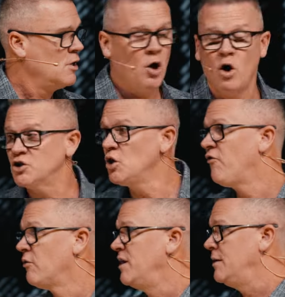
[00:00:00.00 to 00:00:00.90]
Also
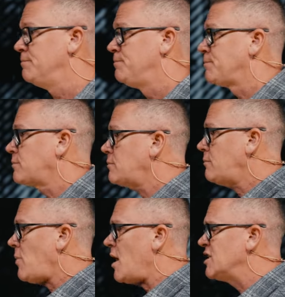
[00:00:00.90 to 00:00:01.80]
for me,
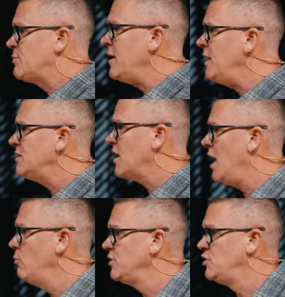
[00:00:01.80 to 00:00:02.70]
spending
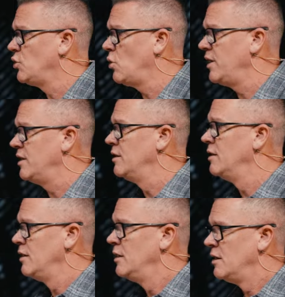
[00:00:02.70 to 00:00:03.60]
time with Joy,
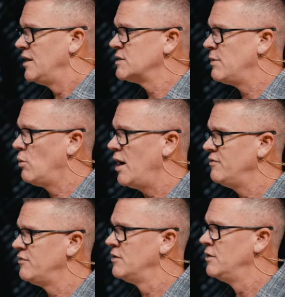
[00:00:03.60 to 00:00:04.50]
that's my wife,